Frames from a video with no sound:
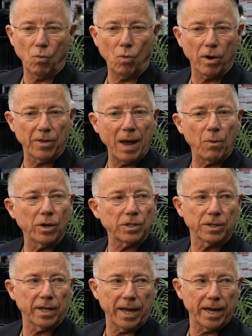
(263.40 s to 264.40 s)
where that
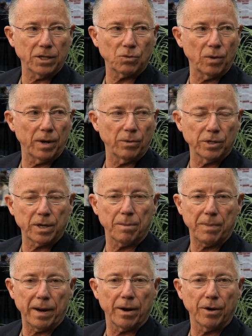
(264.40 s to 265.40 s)
wasn't the case when it was
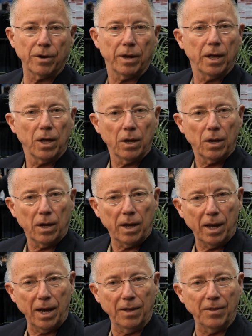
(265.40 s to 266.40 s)
compared
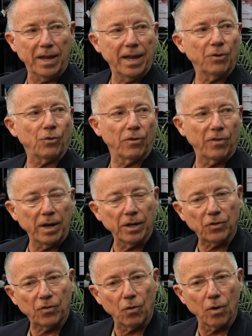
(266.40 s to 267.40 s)
in the
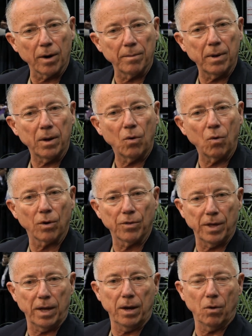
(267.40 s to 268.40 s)
intravenous form or
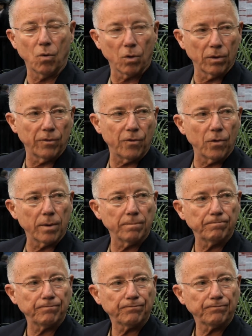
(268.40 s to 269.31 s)
the oral form.